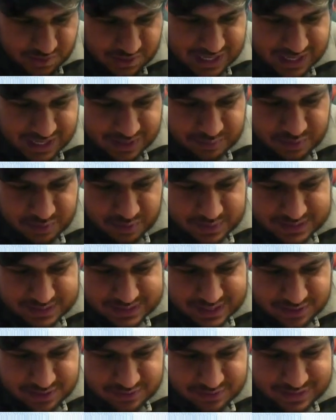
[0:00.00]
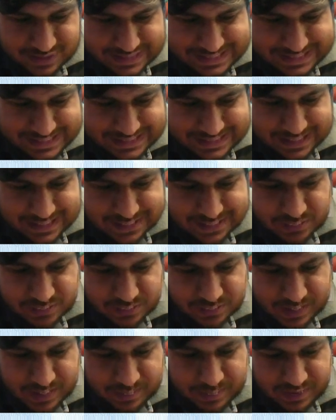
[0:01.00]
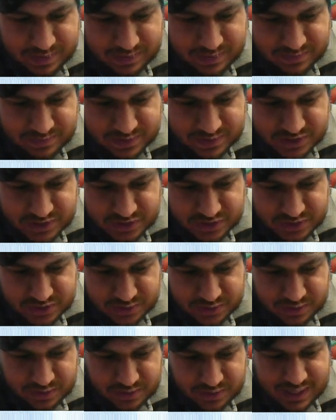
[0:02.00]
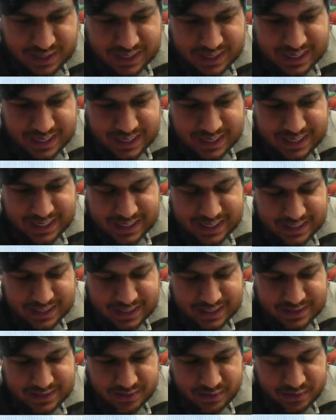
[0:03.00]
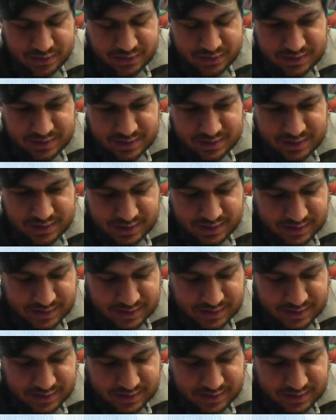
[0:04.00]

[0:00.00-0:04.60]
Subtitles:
can probably sacrifice the Sandstorm MP Refresh 2, and on